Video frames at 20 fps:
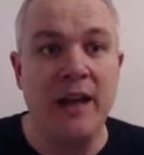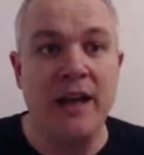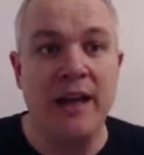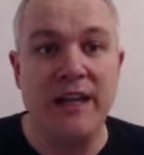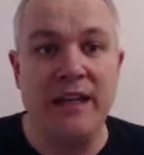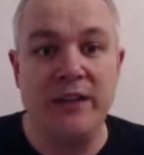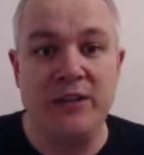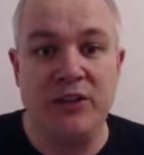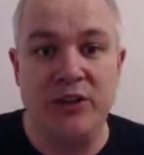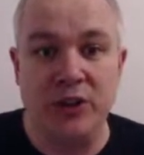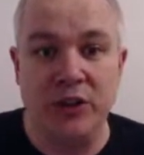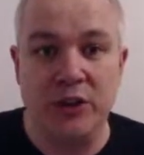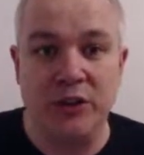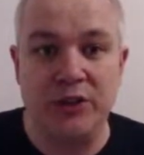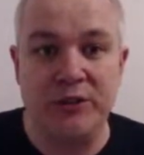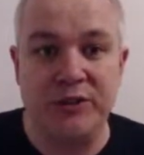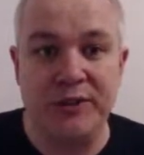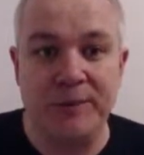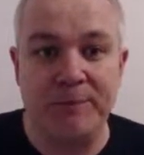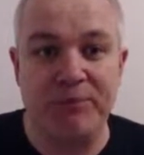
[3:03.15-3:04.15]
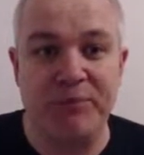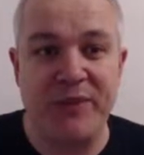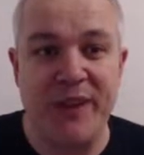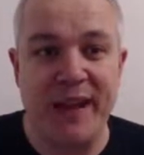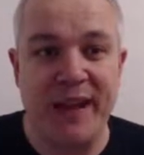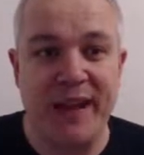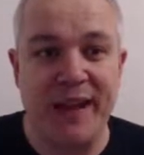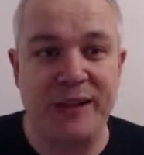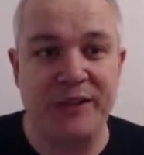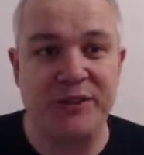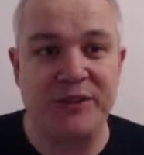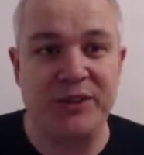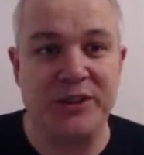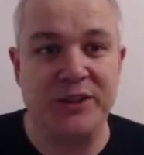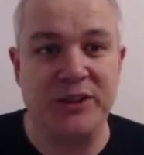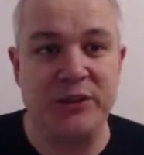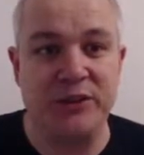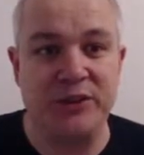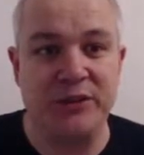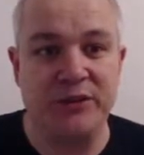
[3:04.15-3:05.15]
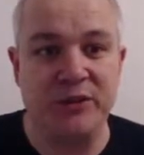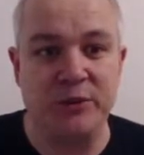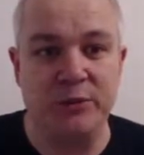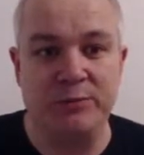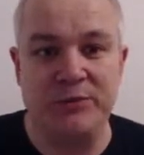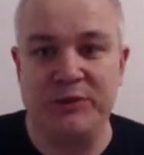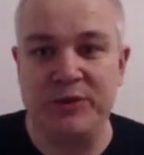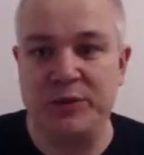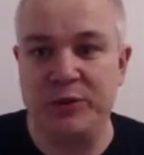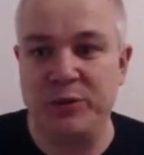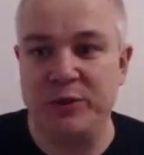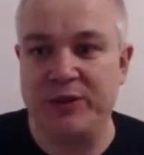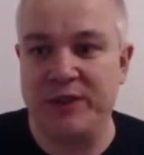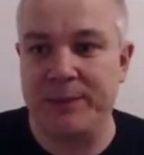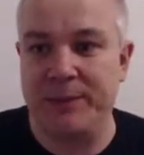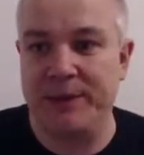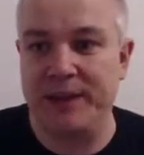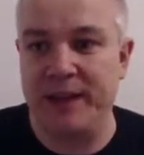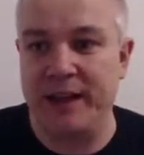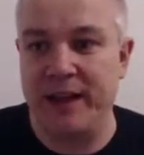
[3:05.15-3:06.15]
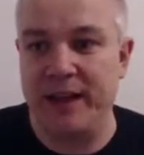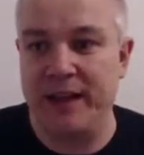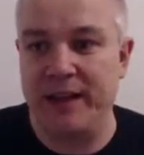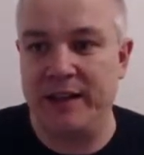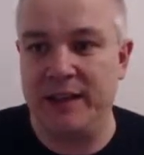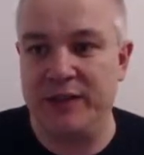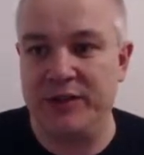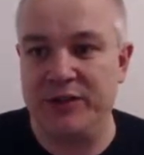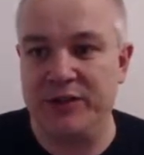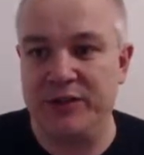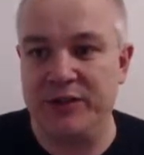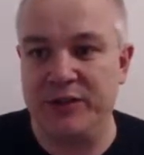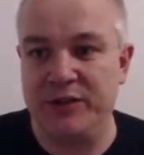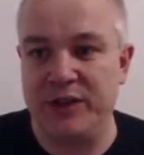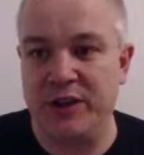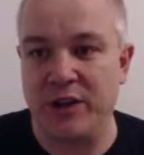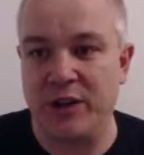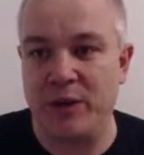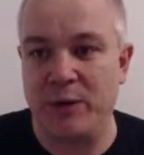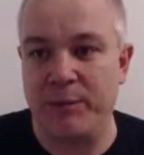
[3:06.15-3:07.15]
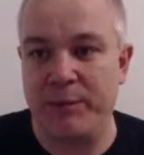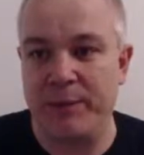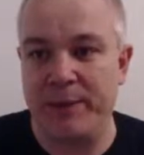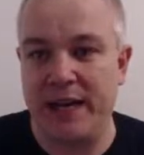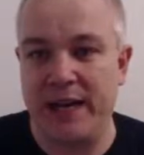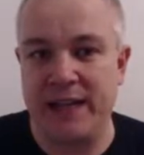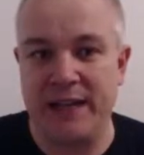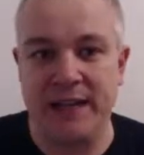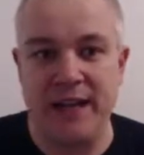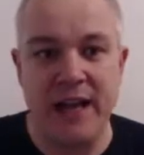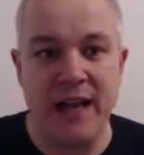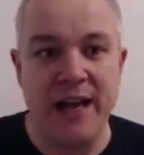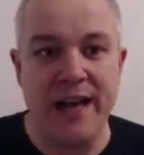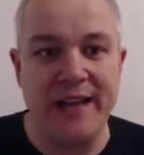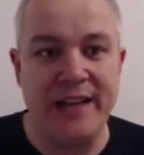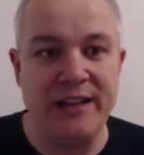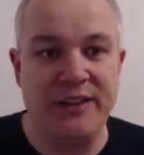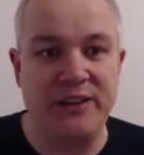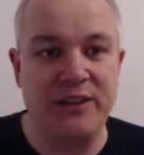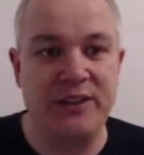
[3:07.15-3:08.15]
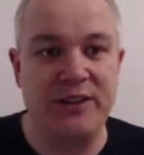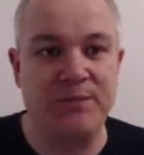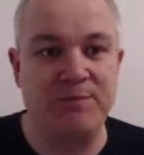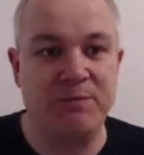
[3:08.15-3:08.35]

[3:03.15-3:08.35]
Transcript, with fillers: He does, as you can oops what's happened there let's just go back he